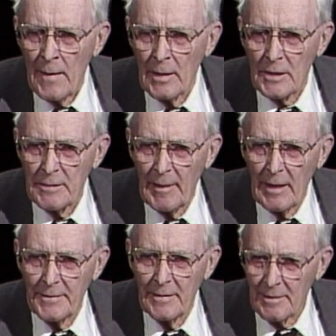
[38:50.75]
talks
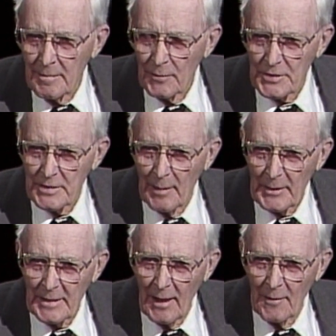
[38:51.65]
about the person
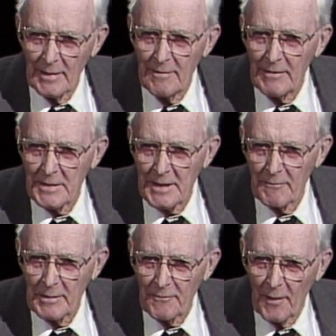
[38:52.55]
coming down, leaving his
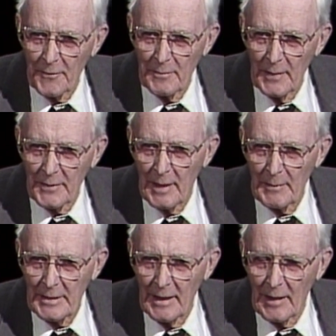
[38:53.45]
heavenly father and mother,
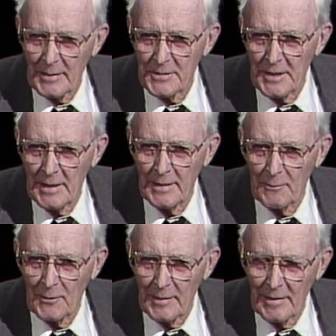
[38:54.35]
coming down and sinning in the
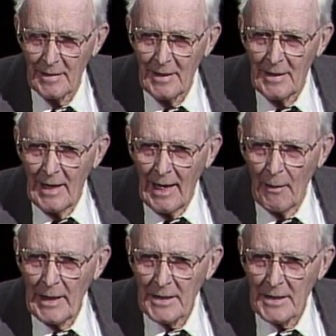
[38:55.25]
world, how